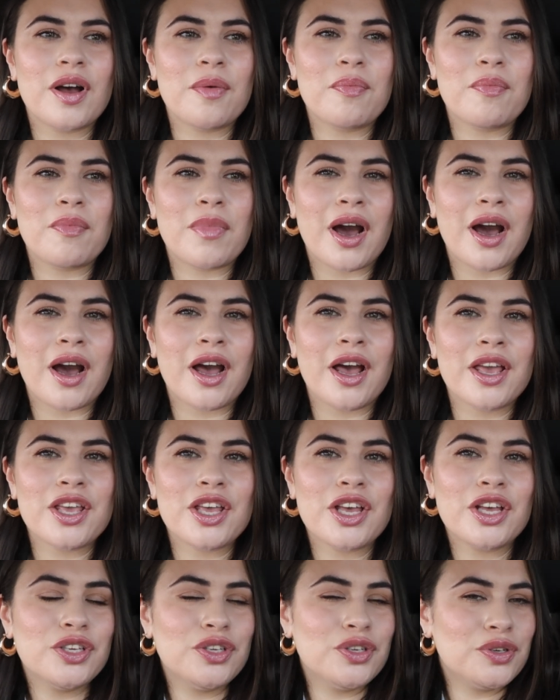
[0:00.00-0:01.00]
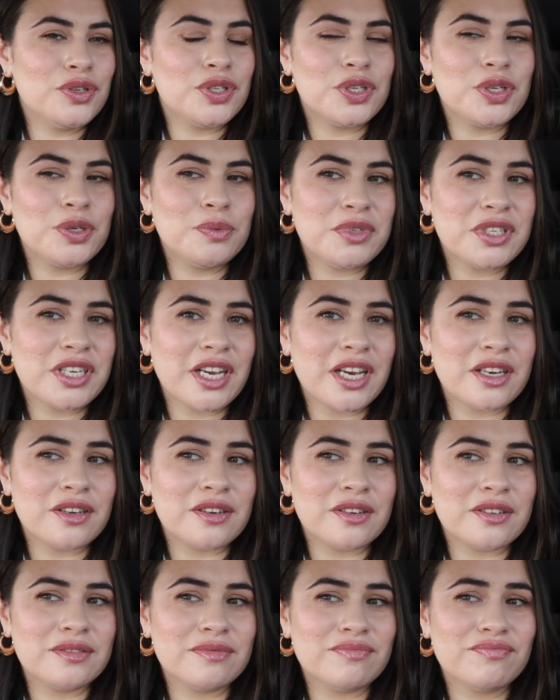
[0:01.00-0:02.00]
my YouTube
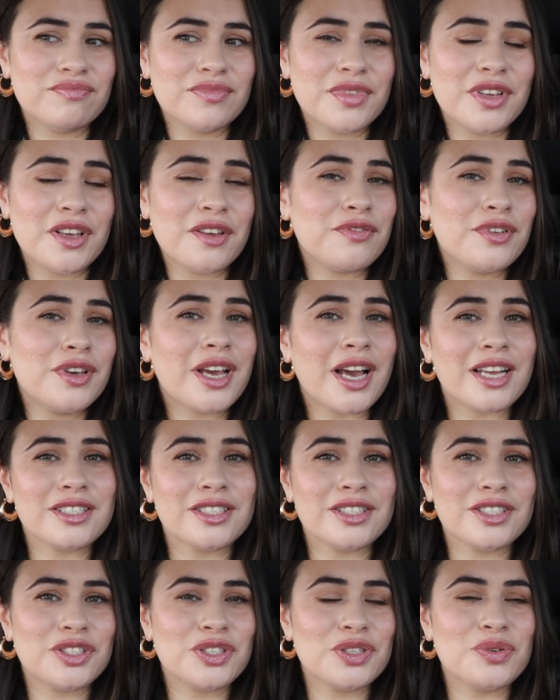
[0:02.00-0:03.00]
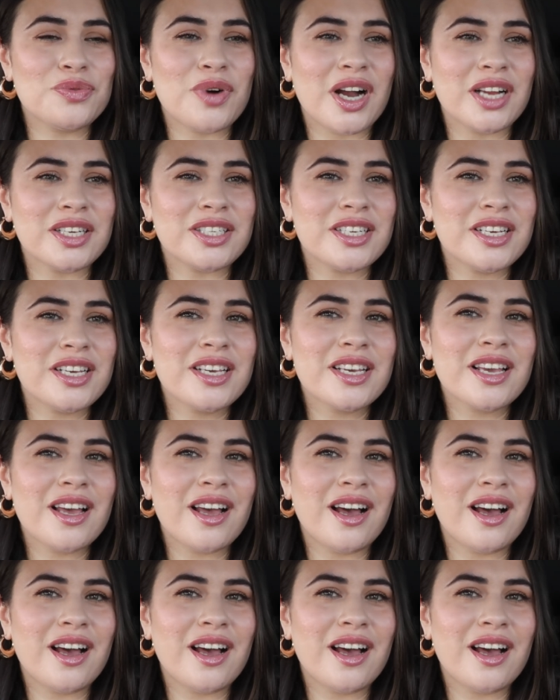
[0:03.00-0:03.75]
channel. If you guys are still watching,